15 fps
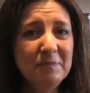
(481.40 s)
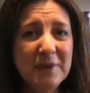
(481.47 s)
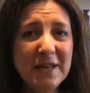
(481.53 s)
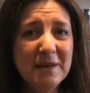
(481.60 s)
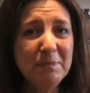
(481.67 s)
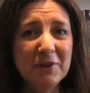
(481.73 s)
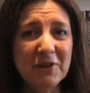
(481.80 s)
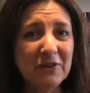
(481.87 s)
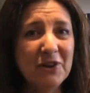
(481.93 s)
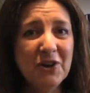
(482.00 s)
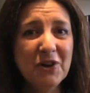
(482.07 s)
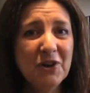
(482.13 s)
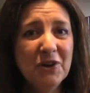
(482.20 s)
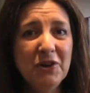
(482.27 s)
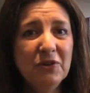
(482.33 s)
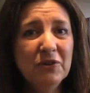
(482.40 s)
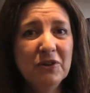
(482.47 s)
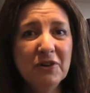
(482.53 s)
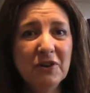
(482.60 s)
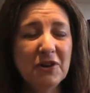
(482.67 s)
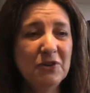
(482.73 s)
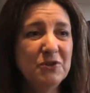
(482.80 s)
people who you
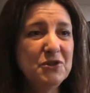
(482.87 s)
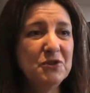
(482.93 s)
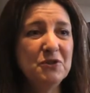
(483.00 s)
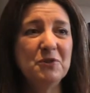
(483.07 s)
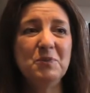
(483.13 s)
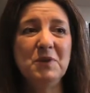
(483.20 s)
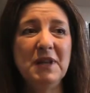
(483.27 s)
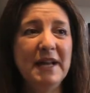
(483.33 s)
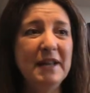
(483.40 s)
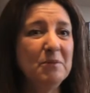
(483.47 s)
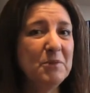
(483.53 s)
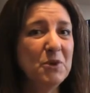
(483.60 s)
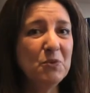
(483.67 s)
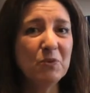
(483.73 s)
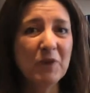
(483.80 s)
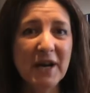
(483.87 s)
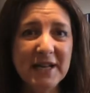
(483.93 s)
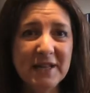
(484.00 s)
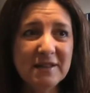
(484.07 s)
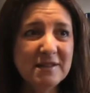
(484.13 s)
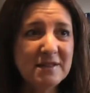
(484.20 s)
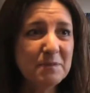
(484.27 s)
can go to that will help you
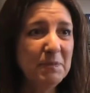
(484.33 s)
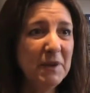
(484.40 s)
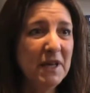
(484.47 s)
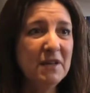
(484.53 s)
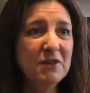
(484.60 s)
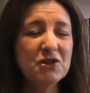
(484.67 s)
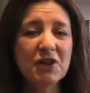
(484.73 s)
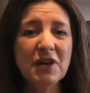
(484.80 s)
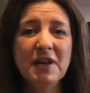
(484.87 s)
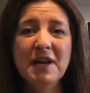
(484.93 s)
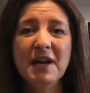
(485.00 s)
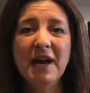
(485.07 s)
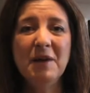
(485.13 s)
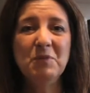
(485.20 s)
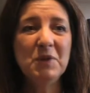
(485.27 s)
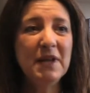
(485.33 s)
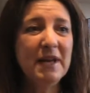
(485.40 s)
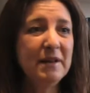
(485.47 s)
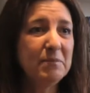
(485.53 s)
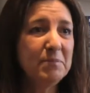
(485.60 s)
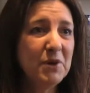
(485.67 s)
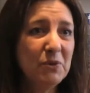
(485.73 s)
write the speech and will
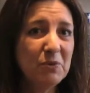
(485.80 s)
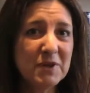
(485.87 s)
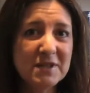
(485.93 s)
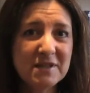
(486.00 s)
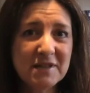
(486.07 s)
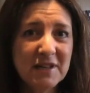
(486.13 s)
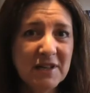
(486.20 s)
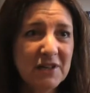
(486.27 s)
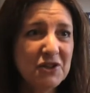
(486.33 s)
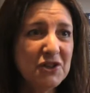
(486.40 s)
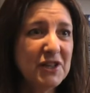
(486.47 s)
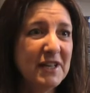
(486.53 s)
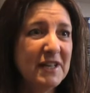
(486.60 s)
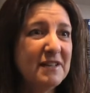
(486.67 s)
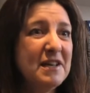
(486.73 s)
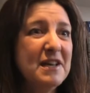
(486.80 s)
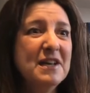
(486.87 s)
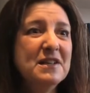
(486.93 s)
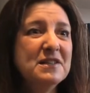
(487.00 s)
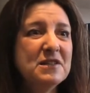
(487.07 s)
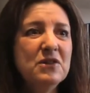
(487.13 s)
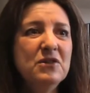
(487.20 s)
help you research it
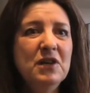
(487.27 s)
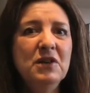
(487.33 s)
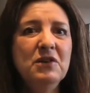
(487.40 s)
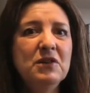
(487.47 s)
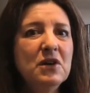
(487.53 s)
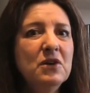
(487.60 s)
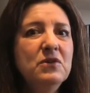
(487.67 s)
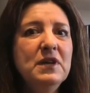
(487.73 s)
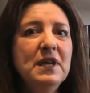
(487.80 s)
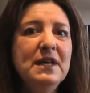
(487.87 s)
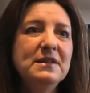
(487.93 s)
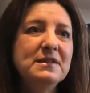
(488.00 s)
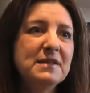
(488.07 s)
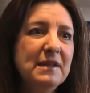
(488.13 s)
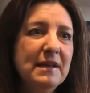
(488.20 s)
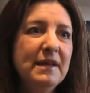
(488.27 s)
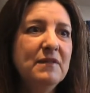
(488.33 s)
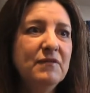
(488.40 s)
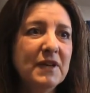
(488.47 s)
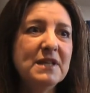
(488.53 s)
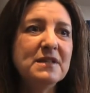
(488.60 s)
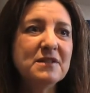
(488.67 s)
so that you don't need to
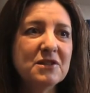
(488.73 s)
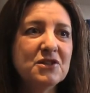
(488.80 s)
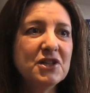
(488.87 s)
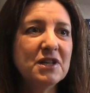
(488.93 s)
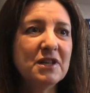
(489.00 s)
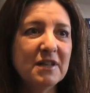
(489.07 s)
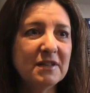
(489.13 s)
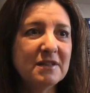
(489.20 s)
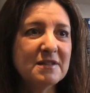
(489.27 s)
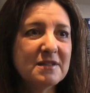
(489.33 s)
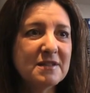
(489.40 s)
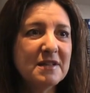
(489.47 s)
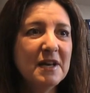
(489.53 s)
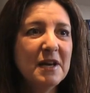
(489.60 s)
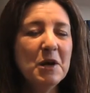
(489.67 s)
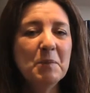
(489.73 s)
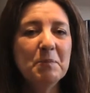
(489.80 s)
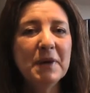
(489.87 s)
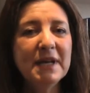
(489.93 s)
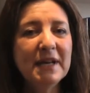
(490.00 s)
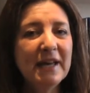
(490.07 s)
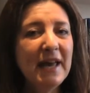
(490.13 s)
leave it to chance.
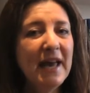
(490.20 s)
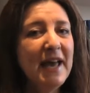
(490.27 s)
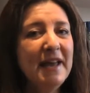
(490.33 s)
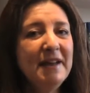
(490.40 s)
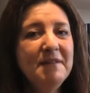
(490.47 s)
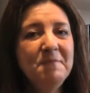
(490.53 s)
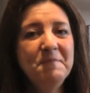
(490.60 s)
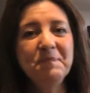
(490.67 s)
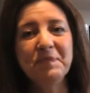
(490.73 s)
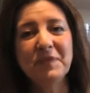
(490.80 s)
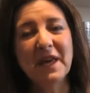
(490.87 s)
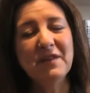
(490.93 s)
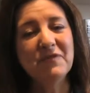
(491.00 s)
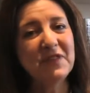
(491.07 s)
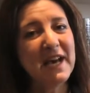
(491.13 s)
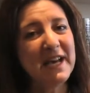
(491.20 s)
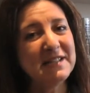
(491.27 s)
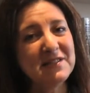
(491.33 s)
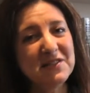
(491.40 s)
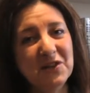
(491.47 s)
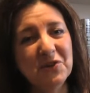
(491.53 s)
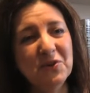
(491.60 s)
But again, if
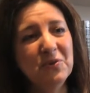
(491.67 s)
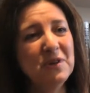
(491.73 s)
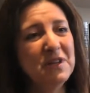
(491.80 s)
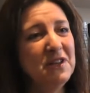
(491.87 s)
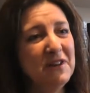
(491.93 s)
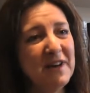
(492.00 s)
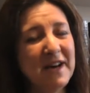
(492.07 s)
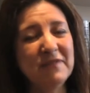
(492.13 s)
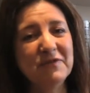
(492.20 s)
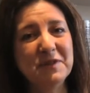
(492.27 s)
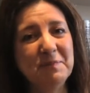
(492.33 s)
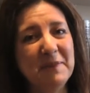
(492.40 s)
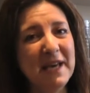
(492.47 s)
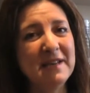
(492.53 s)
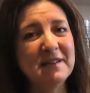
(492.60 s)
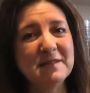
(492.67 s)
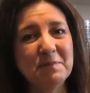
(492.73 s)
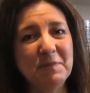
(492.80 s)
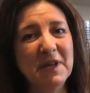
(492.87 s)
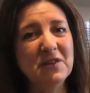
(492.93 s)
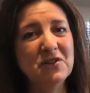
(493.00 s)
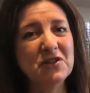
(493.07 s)
that's you and you have to make a
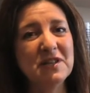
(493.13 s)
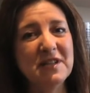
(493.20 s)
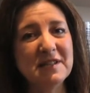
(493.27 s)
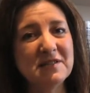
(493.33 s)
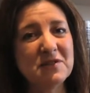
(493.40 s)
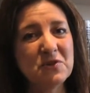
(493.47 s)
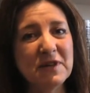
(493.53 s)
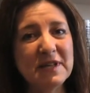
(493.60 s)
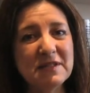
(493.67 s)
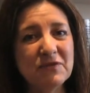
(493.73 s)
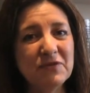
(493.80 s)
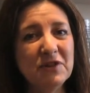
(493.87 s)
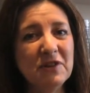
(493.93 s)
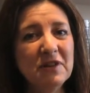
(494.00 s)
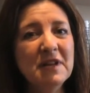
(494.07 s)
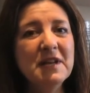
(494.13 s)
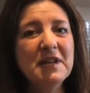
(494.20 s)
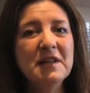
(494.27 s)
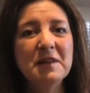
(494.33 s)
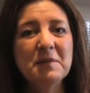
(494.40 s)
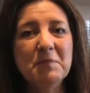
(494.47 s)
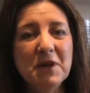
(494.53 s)
speech and it's stressful,
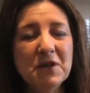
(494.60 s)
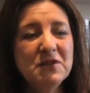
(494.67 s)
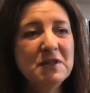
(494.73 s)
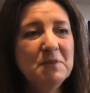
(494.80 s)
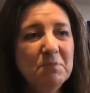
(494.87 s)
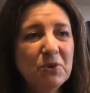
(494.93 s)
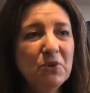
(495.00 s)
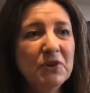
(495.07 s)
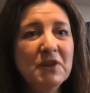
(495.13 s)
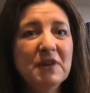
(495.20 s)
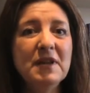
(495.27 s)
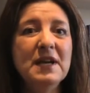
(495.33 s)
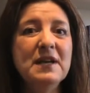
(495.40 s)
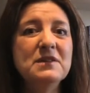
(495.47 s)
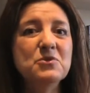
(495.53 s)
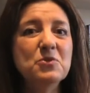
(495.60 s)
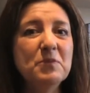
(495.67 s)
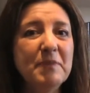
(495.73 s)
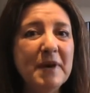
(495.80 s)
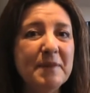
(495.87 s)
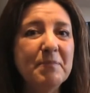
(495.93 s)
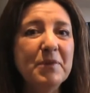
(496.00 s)
the most important thing is
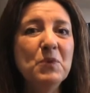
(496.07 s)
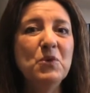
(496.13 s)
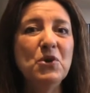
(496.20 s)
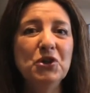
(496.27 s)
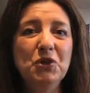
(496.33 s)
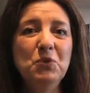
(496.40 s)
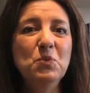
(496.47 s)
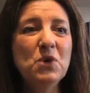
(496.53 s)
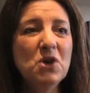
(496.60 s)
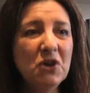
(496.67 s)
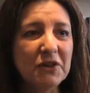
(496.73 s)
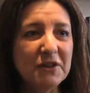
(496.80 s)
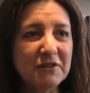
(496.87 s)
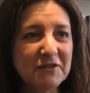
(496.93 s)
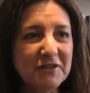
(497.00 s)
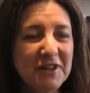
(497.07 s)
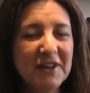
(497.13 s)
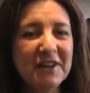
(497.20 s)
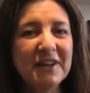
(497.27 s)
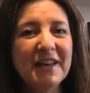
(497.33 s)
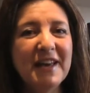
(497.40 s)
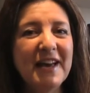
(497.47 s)
remember what you want,
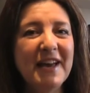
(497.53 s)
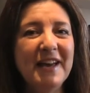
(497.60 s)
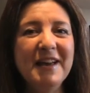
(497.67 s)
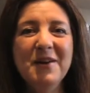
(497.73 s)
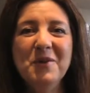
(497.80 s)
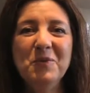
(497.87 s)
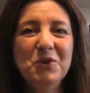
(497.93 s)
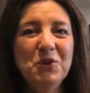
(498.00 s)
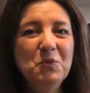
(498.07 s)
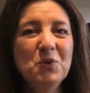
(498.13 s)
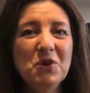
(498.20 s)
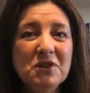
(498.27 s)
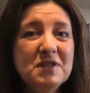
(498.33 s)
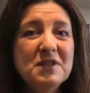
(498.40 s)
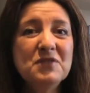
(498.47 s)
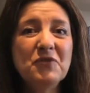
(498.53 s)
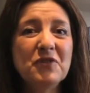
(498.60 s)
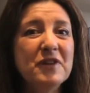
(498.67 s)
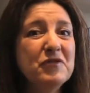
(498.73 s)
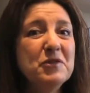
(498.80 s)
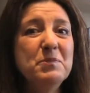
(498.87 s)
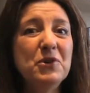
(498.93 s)
okay? What you want is for
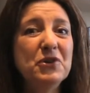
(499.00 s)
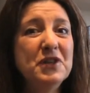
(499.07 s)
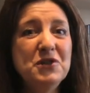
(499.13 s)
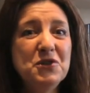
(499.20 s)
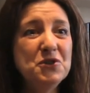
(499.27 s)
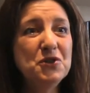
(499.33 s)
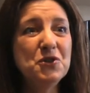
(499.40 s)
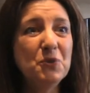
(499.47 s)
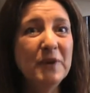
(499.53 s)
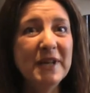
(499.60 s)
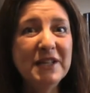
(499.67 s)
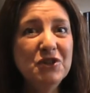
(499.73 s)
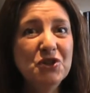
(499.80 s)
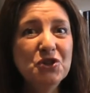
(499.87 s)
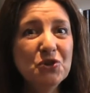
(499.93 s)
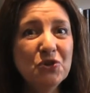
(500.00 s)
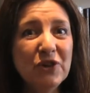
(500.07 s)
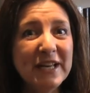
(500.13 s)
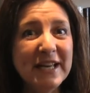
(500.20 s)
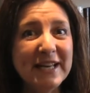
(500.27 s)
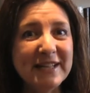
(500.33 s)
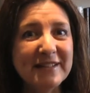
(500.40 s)
everybody to
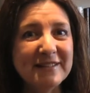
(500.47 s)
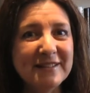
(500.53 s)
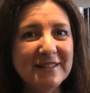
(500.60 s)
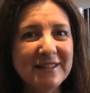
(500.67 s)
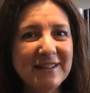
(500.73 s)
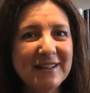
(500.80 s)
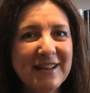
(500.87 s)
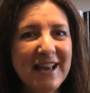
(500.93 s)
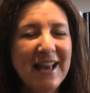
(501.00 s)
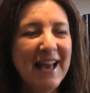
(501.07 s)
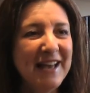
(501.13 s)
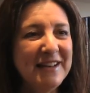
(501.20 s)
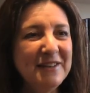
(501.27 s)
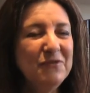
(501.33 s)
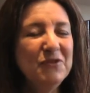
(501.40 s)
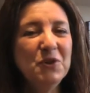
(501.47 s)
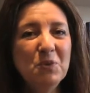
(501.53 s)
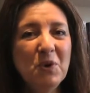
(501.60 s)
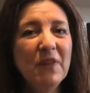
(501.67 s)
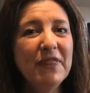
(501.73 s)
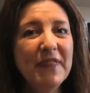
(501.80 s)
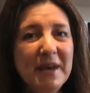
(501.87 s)
enjoy it. And if you
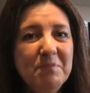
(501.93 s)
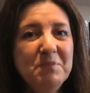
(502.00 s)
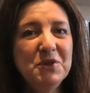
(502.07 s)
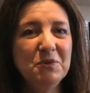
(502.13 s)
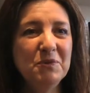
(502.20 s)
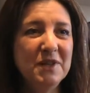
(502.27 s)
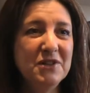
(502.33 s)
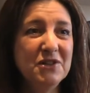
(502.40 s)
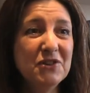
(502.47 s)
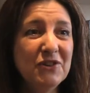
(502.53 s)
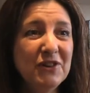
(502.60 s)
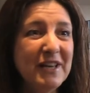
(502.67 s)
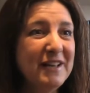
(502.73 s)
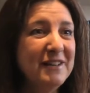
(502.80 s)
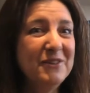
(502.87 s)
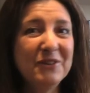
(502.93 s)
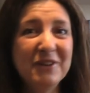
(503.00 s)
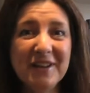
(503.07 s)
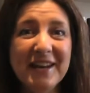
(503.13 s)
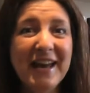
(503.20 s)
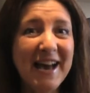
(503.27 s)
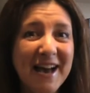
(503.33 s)
want them to enjoy it, you're
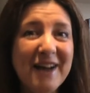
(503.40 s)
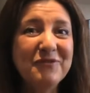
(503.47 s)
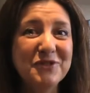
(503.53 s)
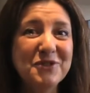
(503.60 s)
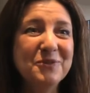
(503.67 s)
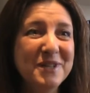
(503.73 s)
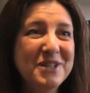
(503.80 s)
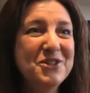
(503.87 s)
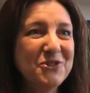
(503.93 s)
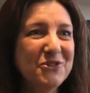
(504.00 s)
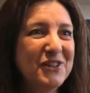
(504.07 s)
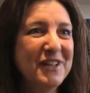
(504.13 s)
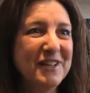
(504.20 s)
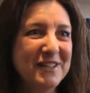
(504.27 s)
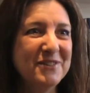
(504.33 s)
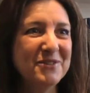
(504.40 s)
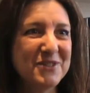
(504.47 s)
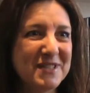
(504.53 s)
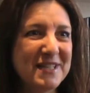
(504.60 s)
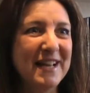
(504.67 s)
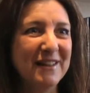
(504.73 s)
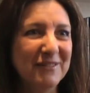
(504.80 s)
going to have to enjoy it
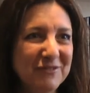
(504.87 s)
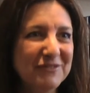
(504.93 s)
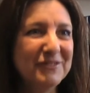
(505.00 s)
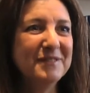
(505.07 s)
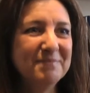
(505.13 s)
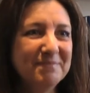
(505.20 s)
yourself.